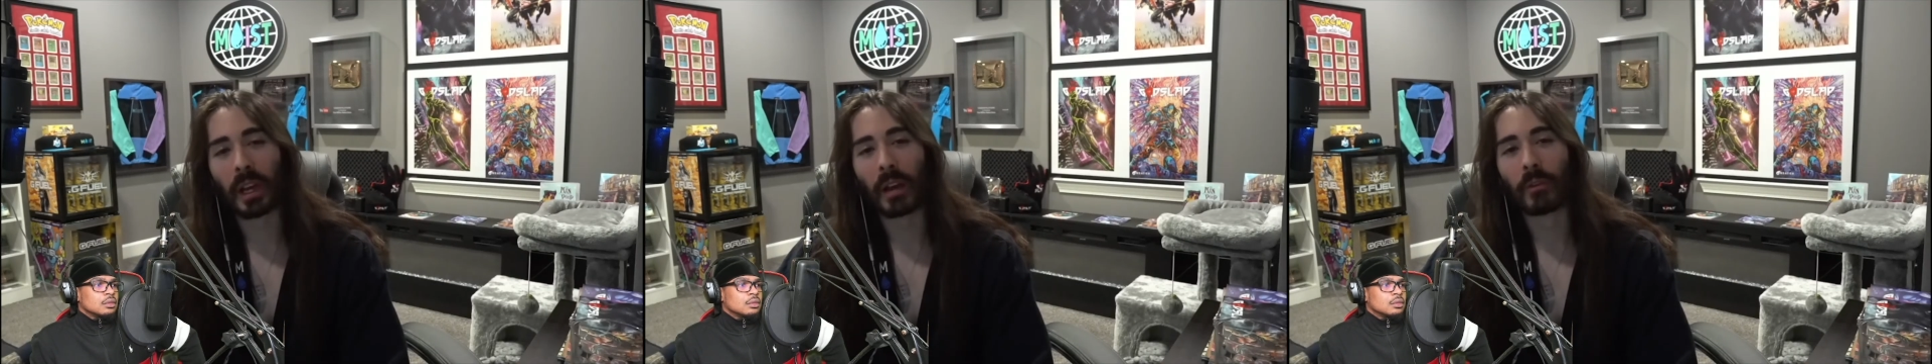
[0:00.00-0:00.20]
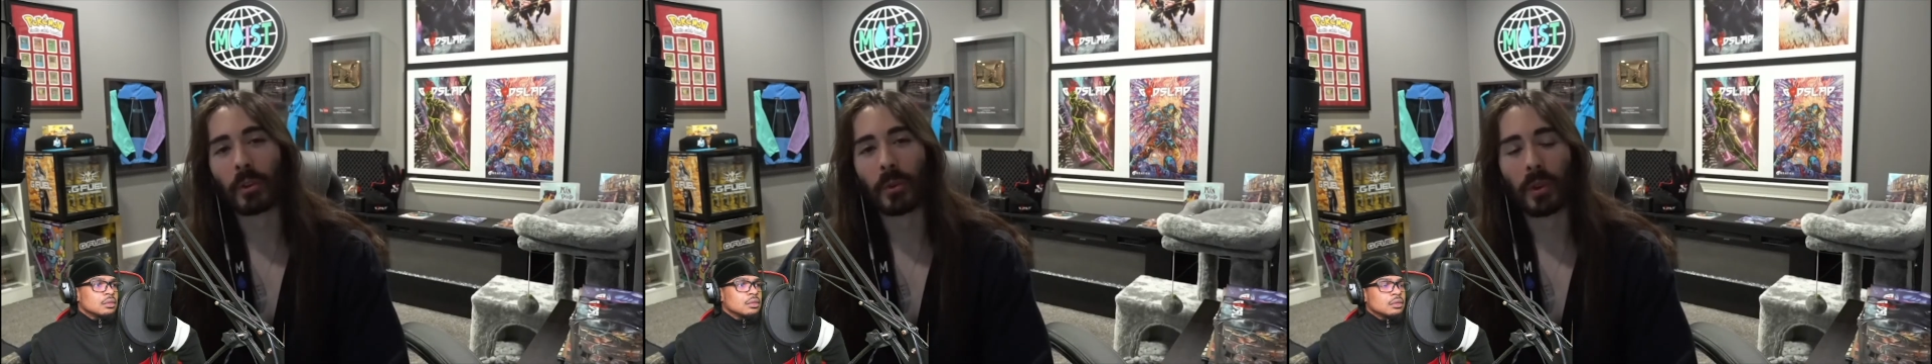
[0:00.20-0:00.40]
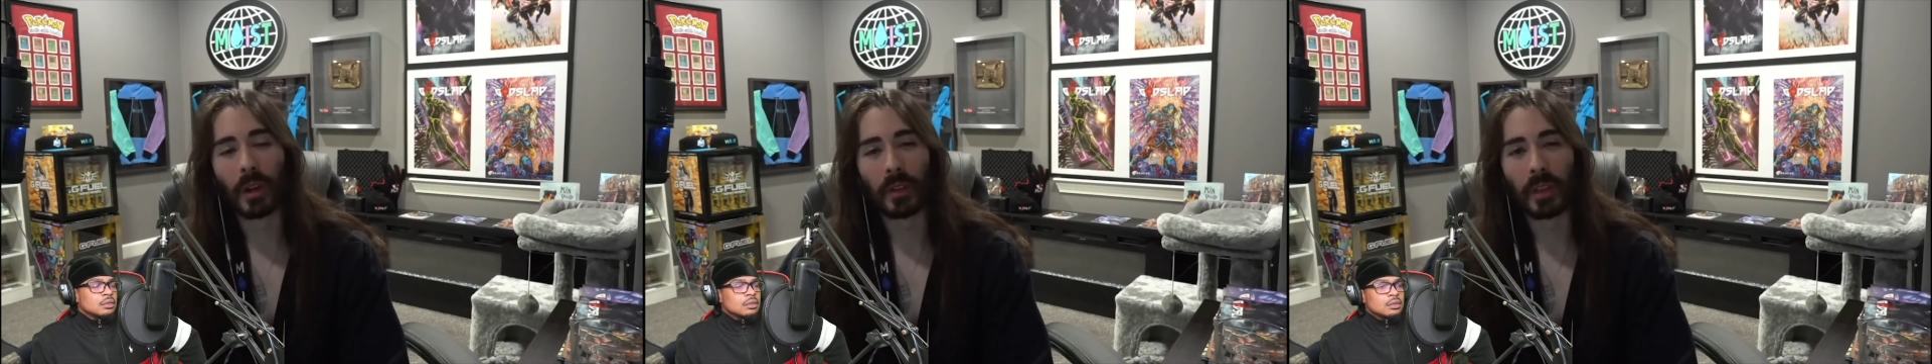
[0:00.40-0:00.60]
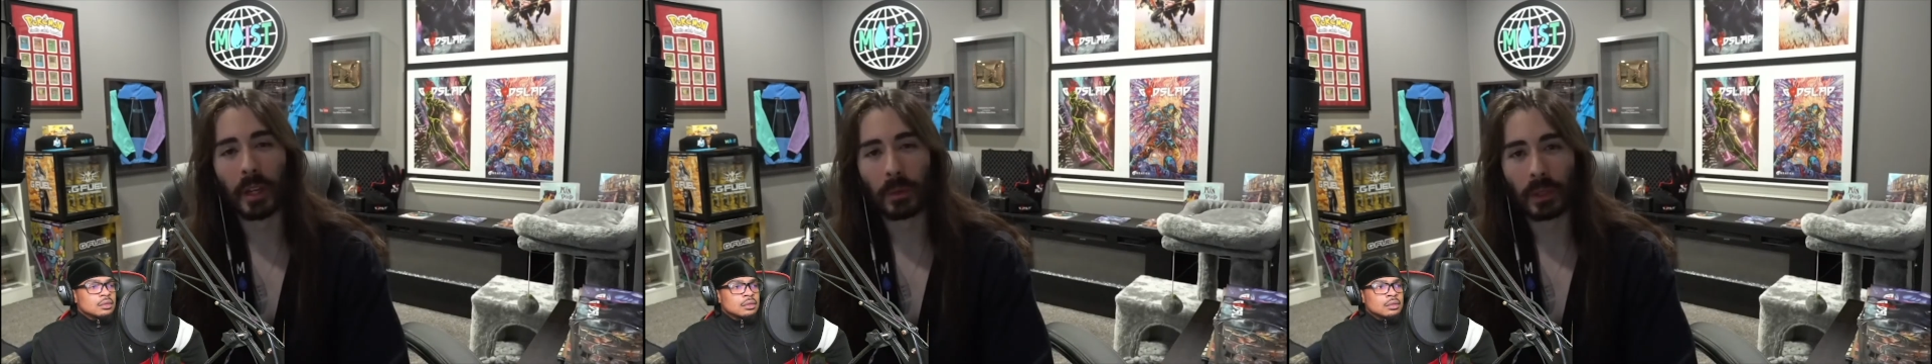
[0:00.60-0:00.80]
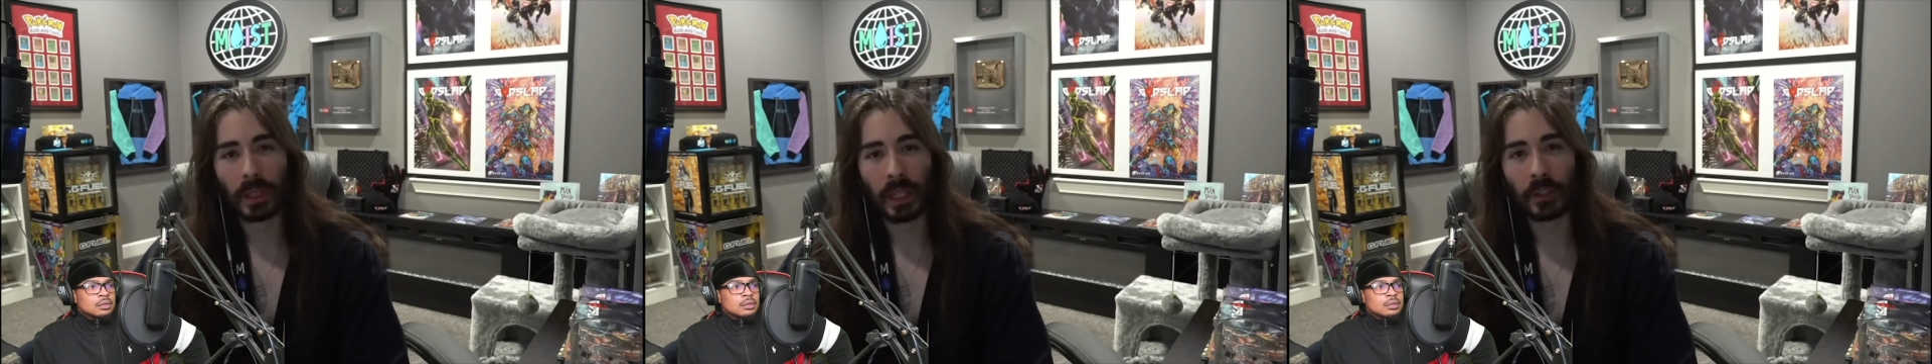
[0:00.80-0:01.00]
everyone on
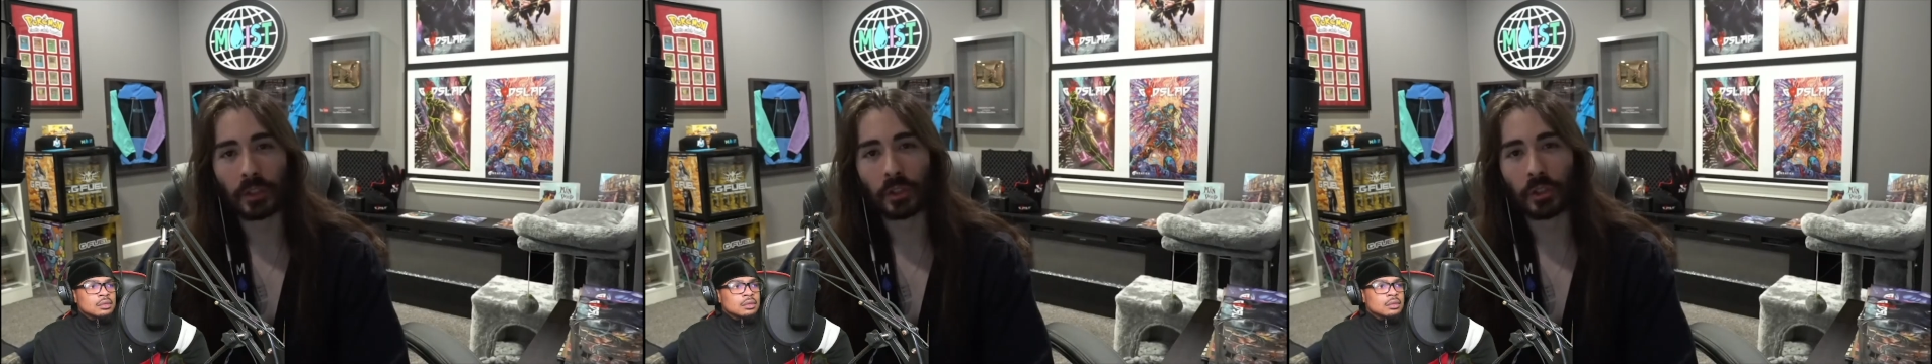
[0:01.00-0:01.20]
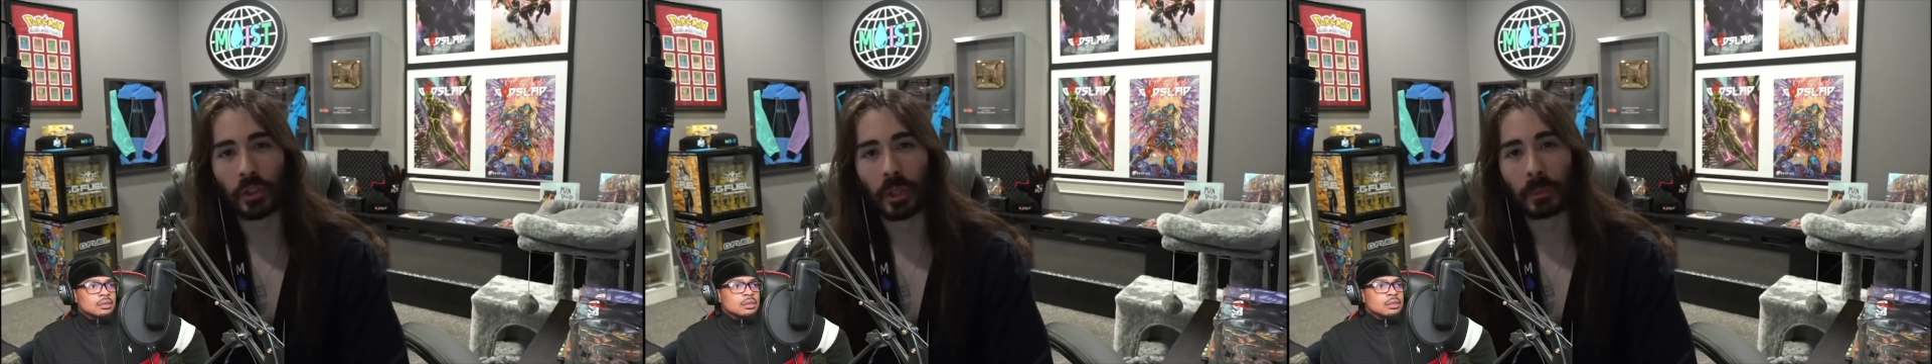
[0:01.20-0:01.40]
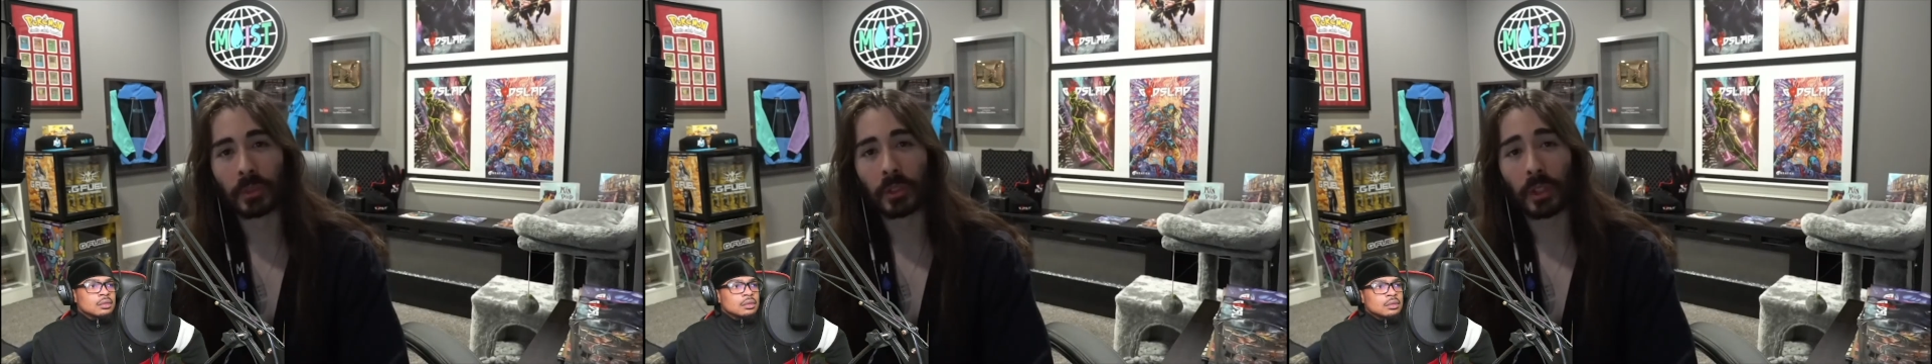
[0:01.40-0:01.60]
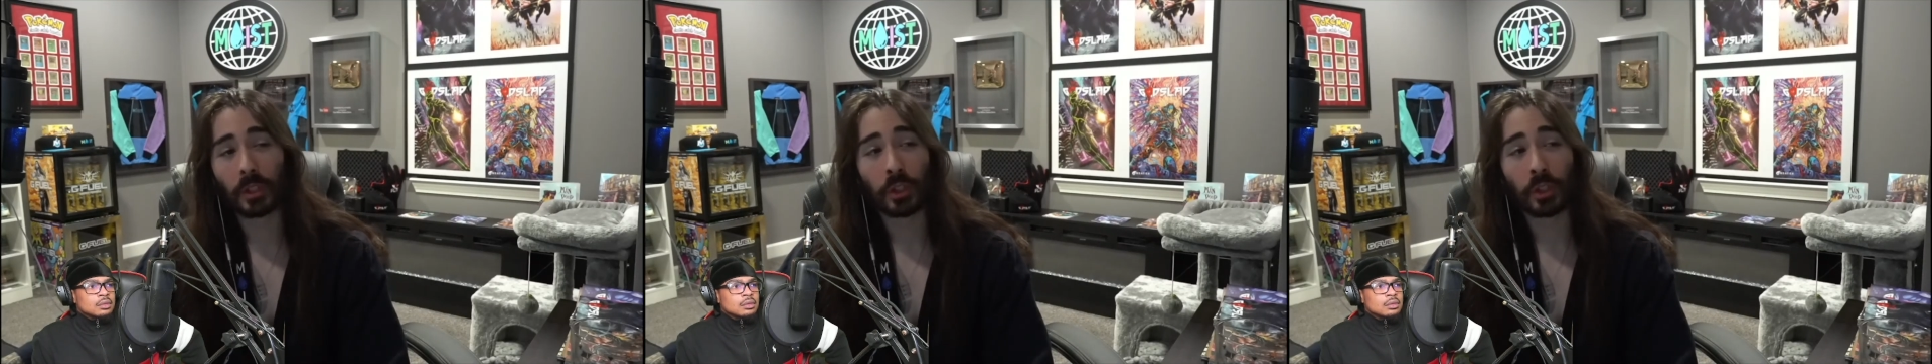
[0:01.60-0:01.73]
their relationships,